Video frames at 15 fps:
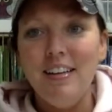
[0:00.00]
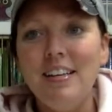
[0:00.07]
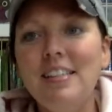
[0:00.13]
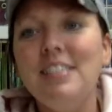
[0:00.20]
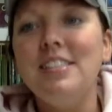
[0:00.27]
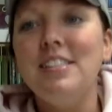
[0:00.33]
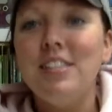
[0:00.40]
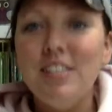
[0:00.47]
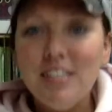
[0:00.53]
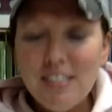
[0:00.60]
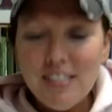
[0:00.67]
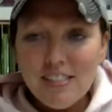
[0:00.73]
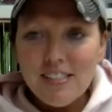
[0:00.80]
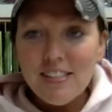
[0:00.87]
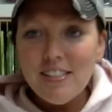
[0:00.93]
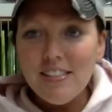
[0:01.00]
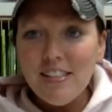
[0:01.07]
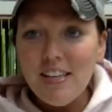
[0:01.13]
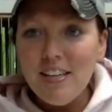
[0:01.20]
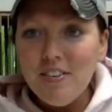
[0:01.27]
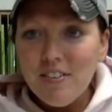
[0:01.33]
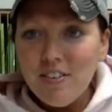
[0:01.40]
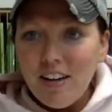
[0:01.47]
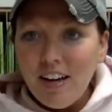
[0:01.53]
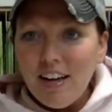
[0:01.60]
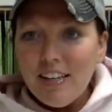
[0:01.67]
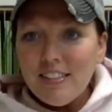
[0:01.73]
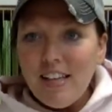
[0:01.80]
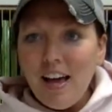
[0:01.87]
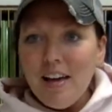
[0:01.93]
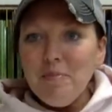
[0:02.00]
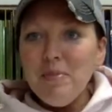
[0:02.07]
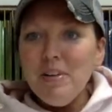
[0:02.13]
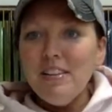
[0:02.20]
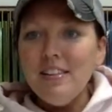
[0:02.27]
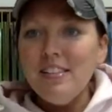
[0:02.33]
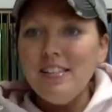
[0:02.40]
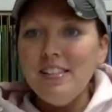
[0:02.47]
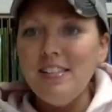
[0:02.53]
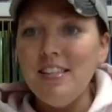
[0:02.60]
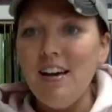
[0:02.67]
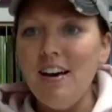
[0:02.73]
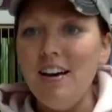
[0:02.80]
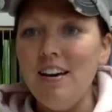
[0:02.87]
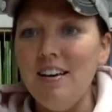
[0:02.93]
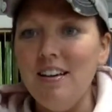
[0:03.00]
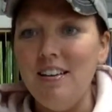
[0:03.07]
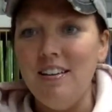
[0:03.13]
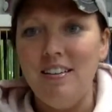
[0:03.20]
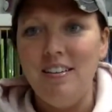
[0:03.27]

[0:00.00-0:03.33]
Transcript: It's good to see you guys. Hi, Melissa.